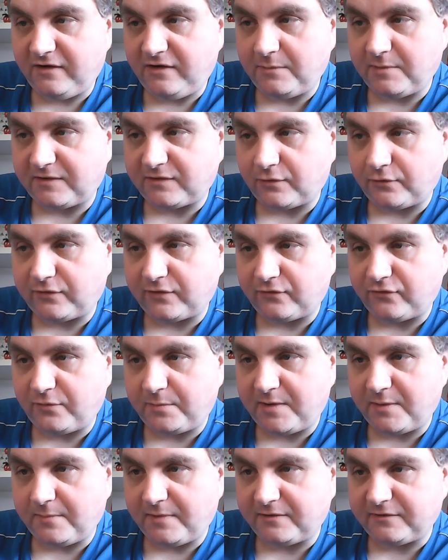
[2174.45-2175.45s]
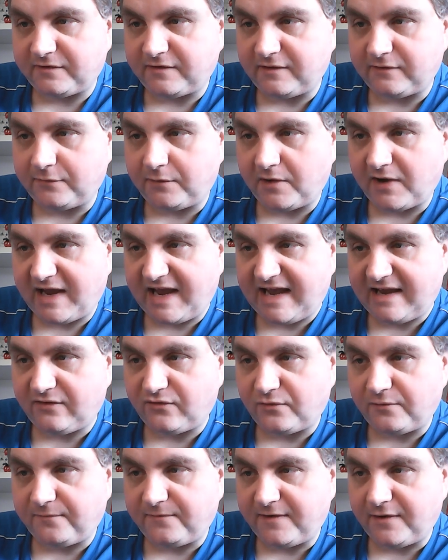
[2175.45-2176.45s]
You must also tribute monsters from your hand
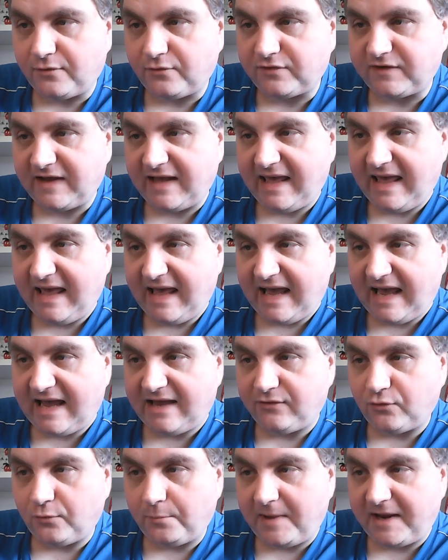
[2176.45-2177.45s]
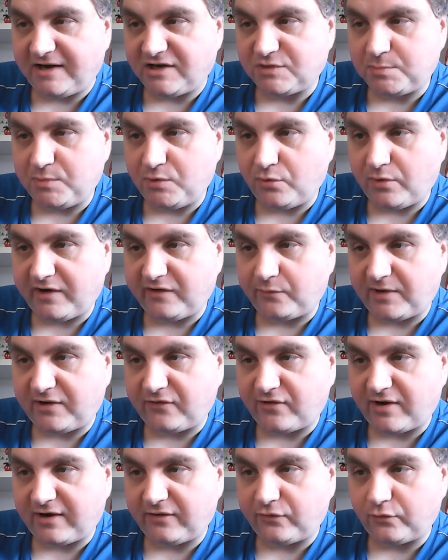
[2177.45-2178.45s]
or field, and or banish Blue Eyes White
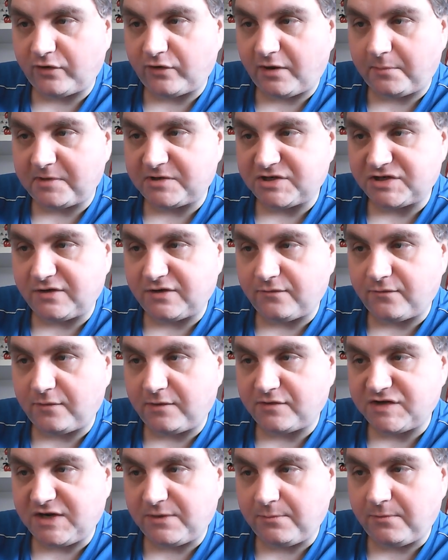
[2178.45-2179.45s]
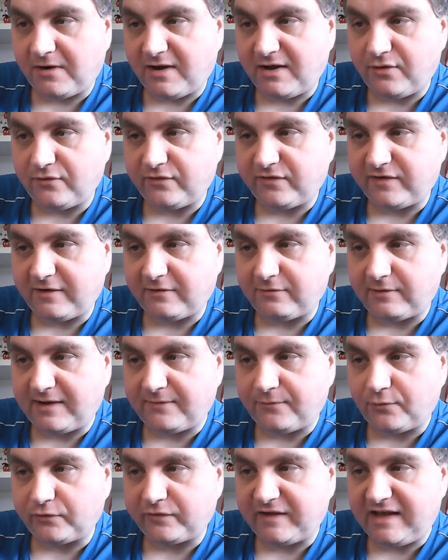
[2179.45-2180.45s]
Dragons or Dark Magicians from your GY, whose total
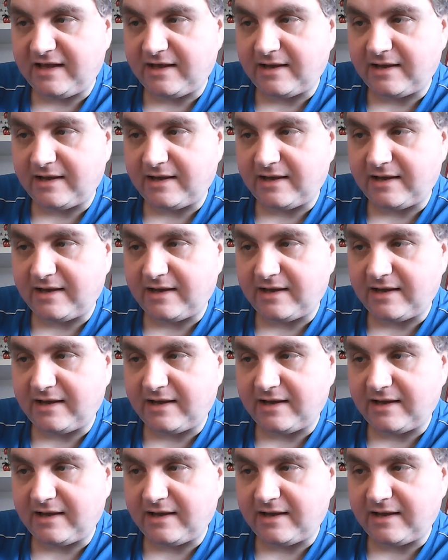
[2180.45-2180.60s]
levels